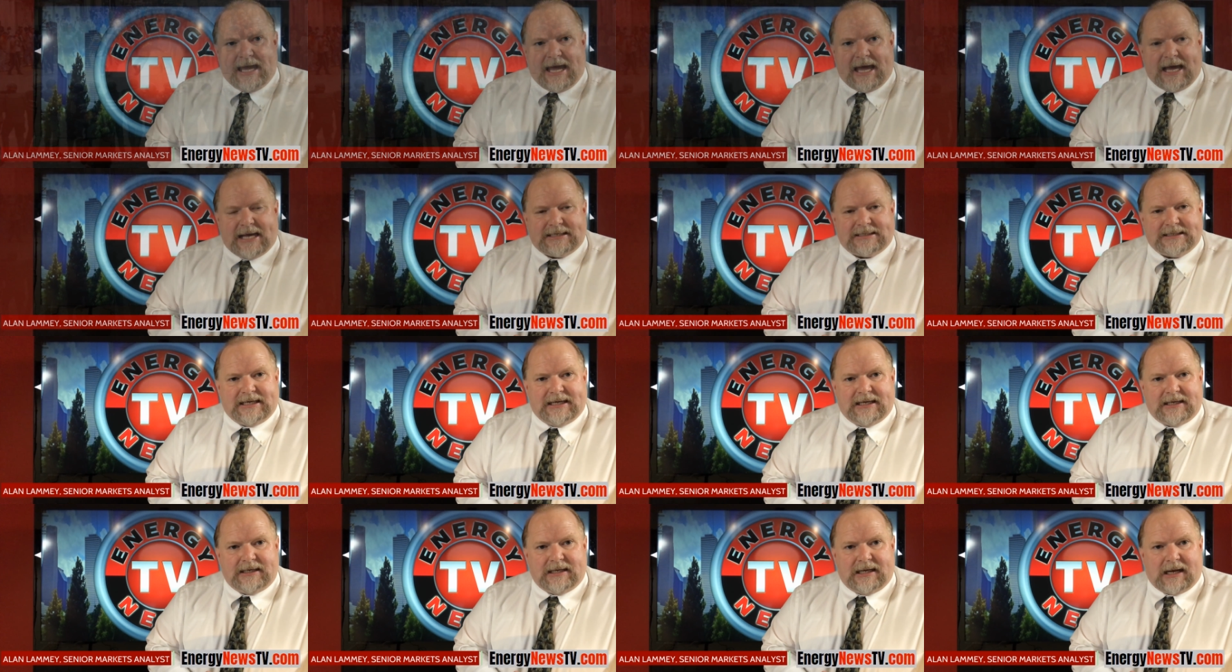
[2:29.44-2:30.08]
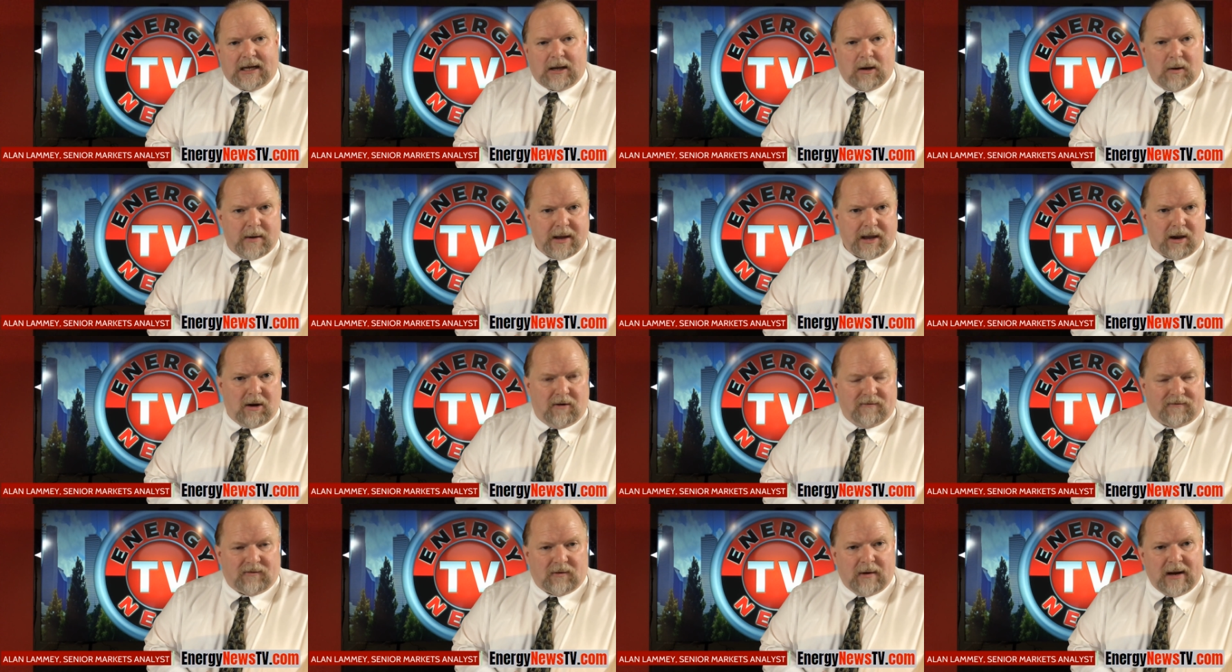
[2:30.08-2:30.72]
at and going
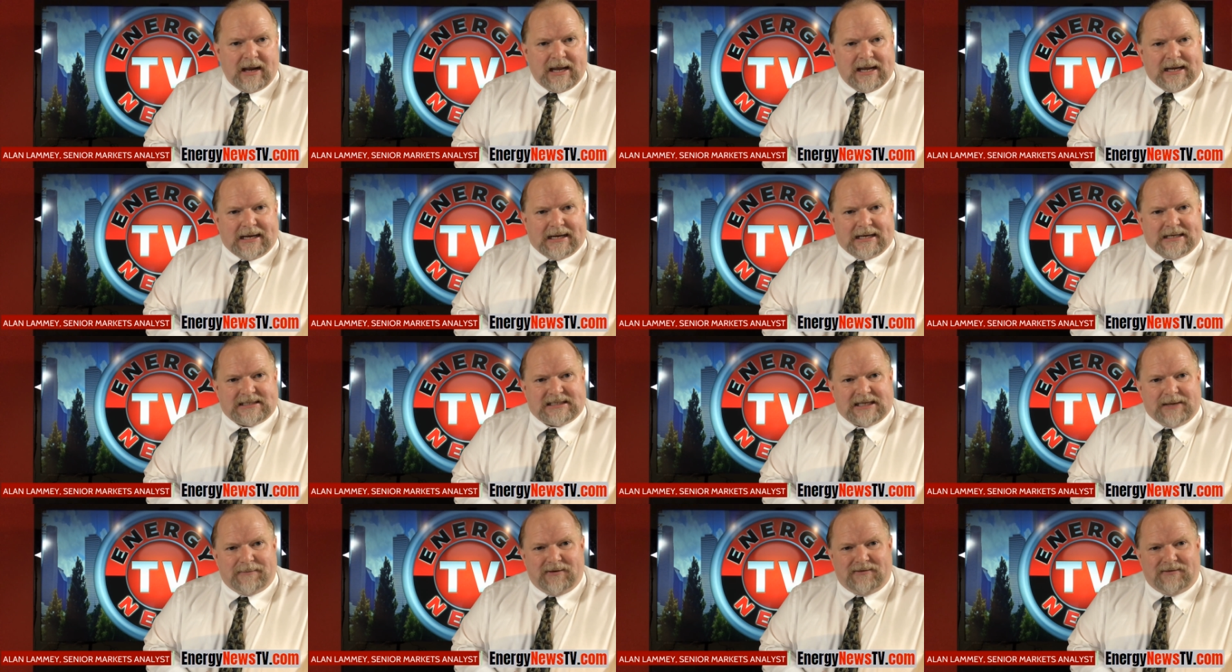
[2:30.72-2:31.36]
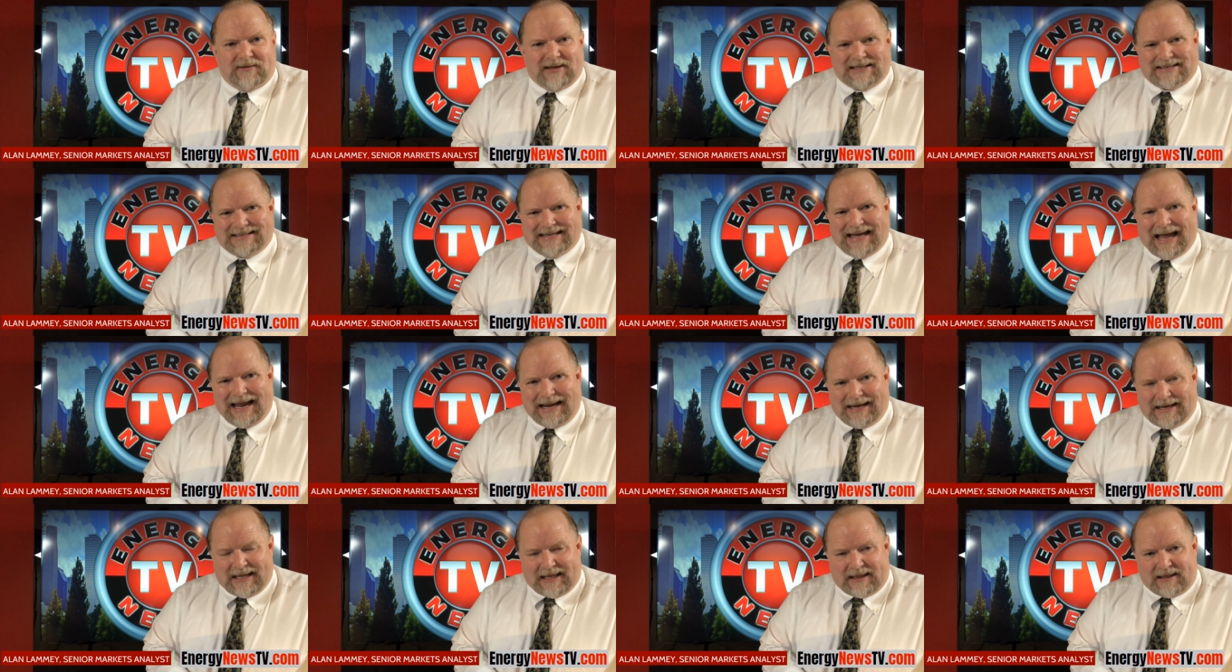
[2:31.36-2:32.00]
over some of the
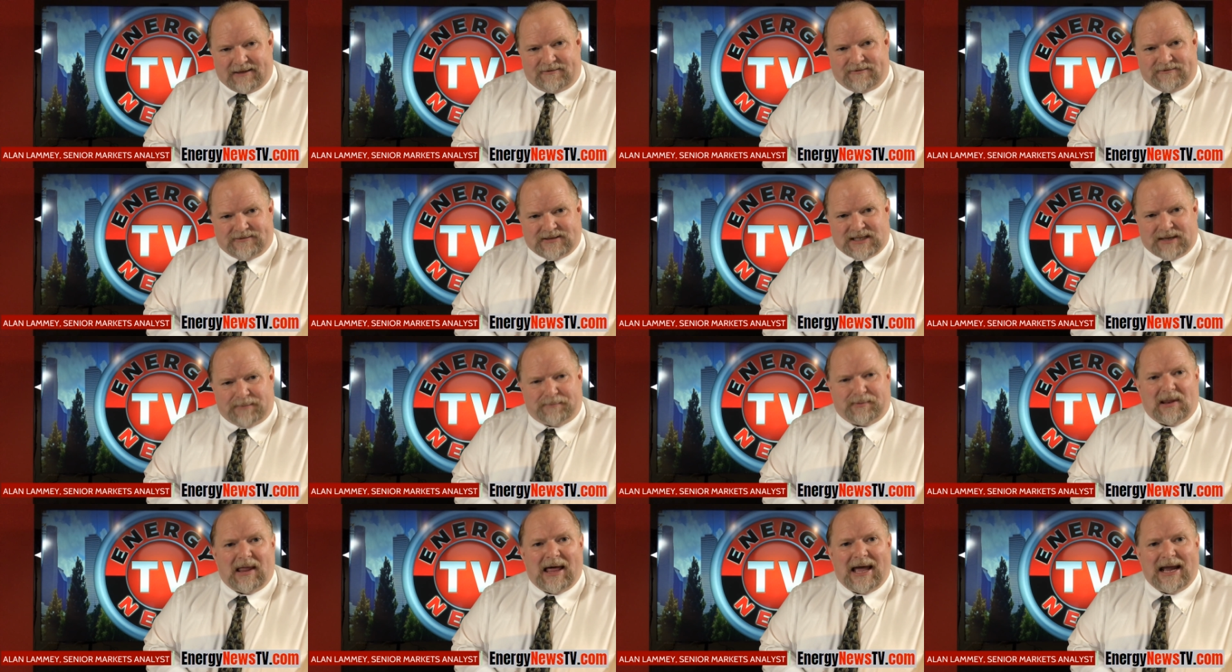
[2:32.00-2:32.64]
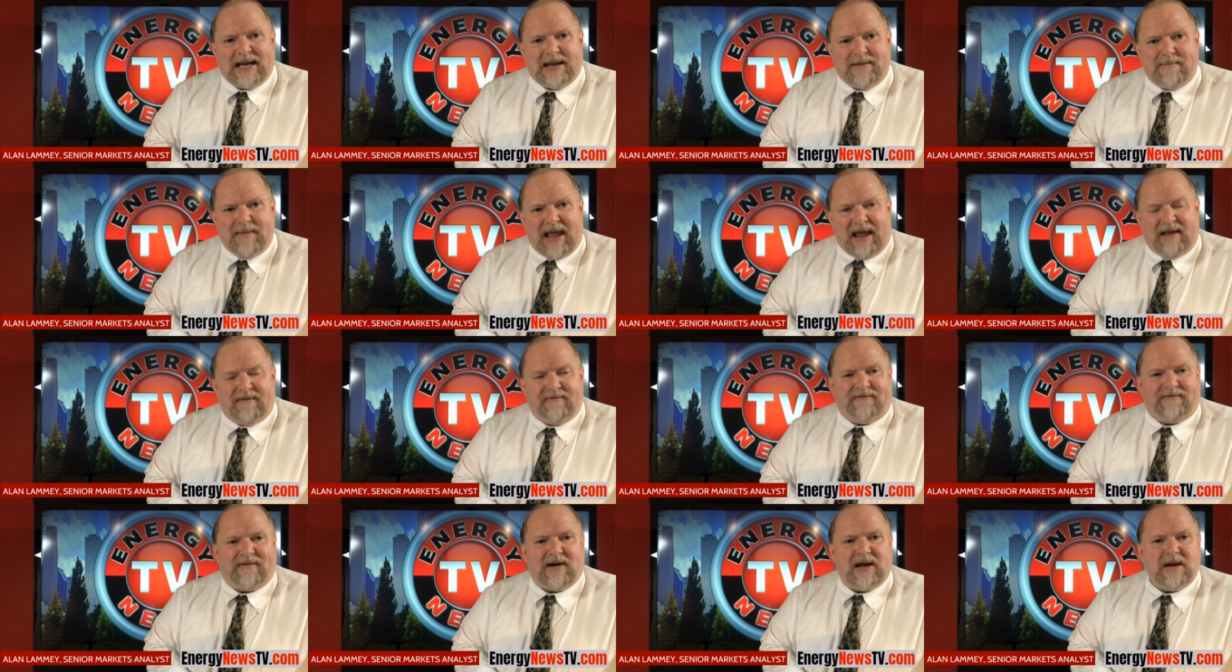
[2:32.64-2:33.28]
tightening, the
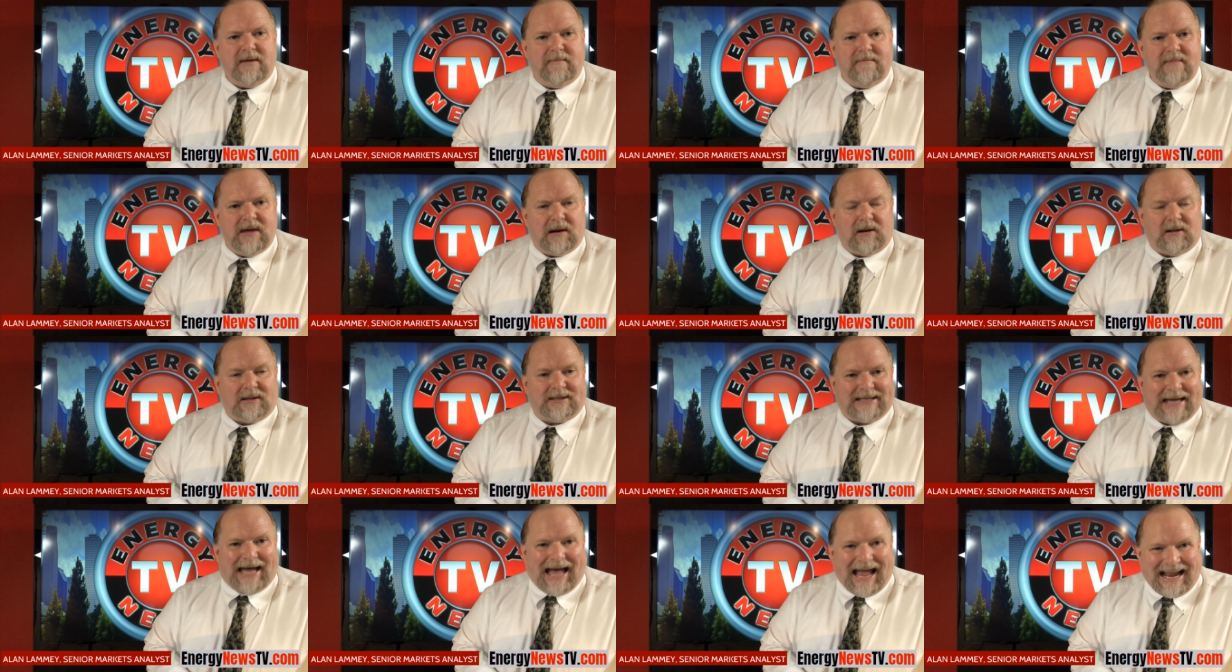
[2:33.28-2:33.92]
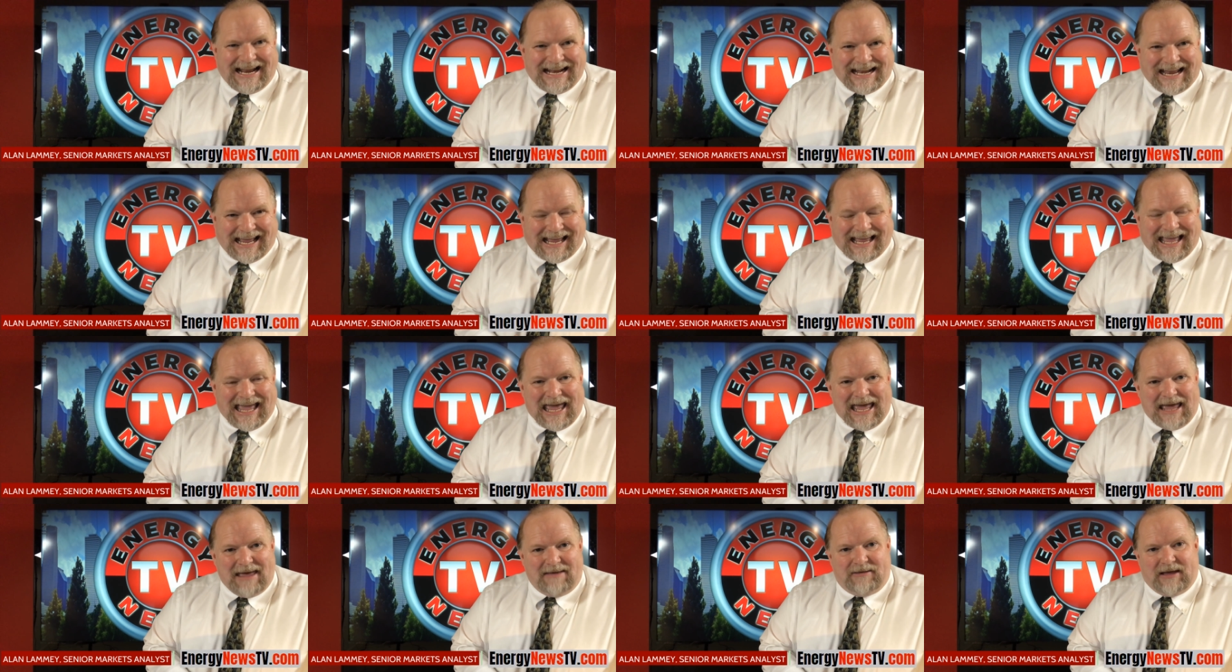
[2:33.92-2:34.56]
supply-demand fundamental tightening
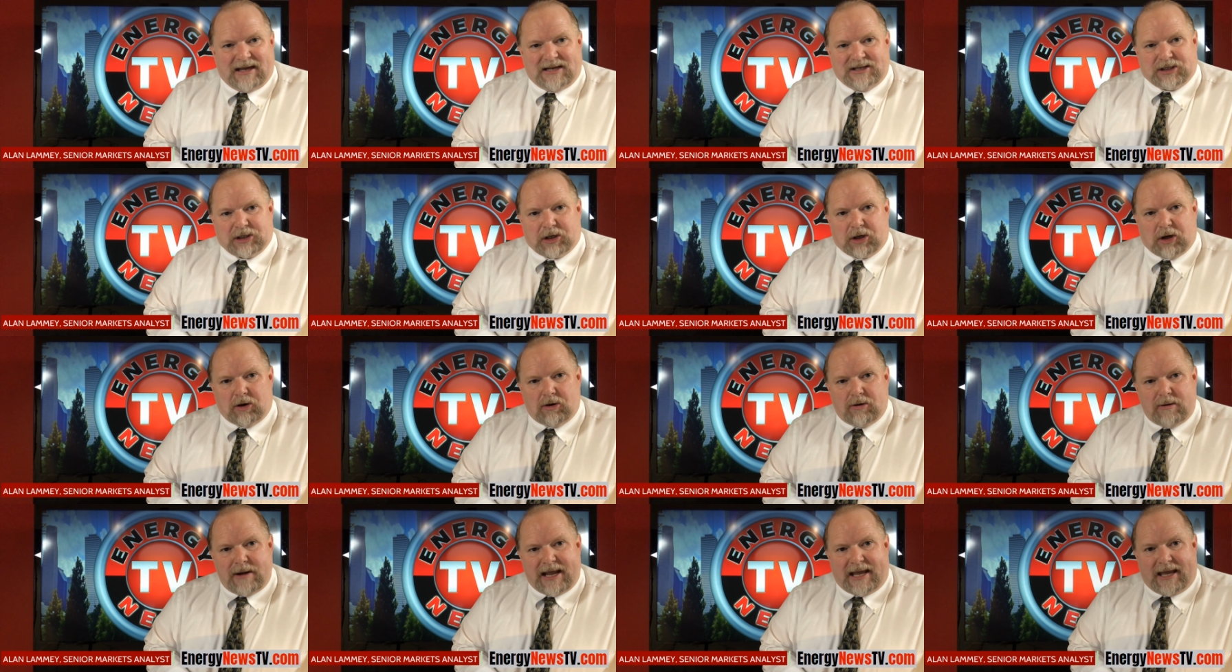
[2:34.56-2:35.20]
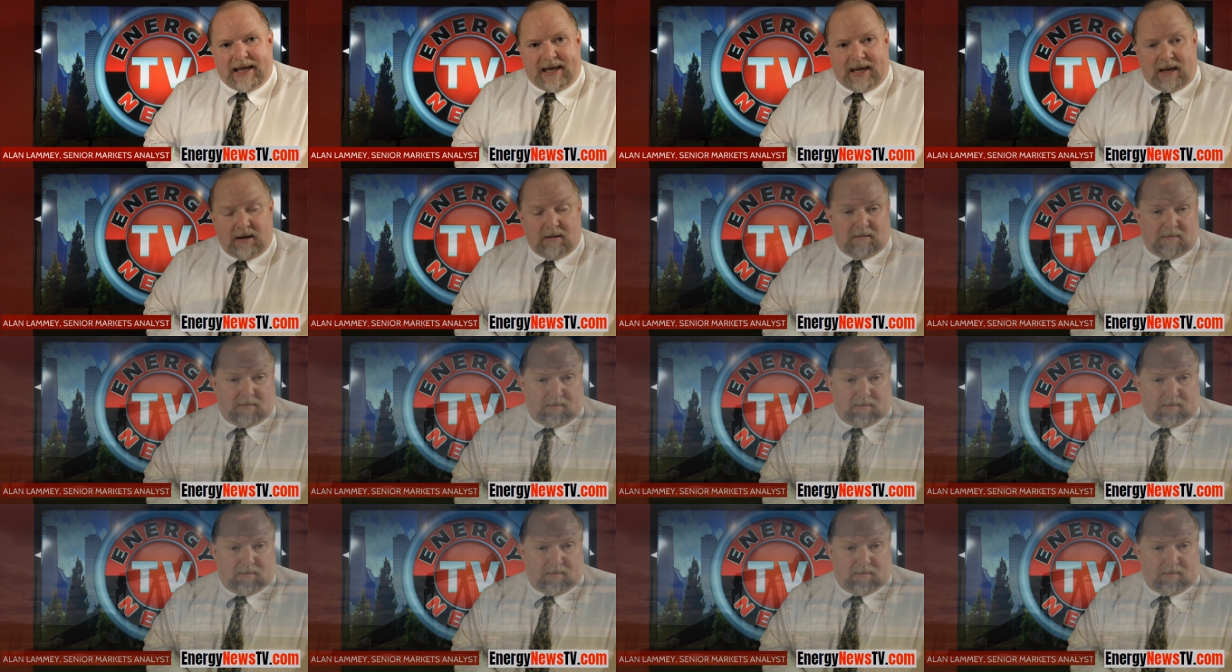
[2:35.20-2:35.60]
that is occurring here,